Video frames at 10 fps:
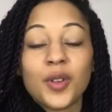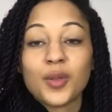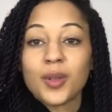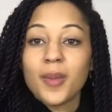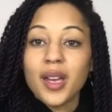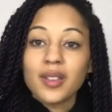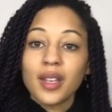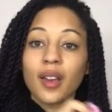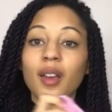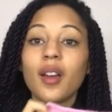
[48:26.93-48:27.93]
feels
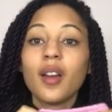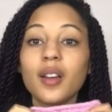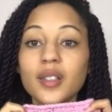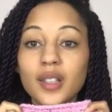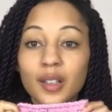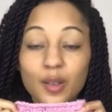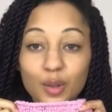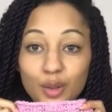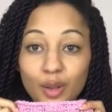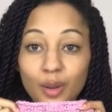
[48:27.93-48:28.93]
amazing, it's going to
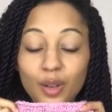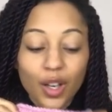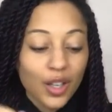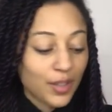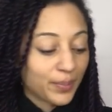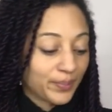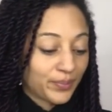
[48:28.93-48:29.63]
look so good.